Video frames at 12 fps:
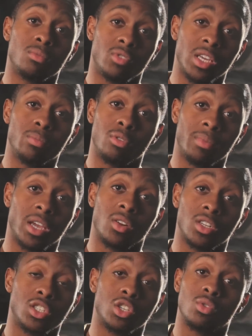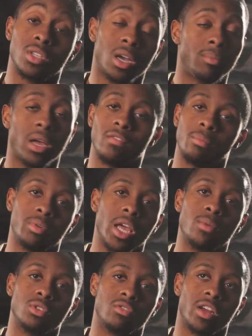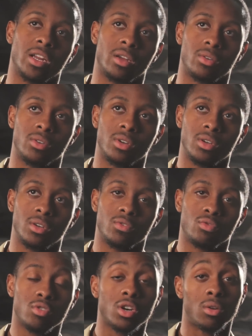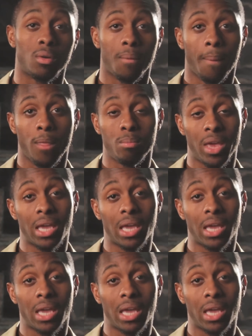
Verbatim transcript: You keep on making all these jokes. I'm not even playing with you right now. For real. Cool Make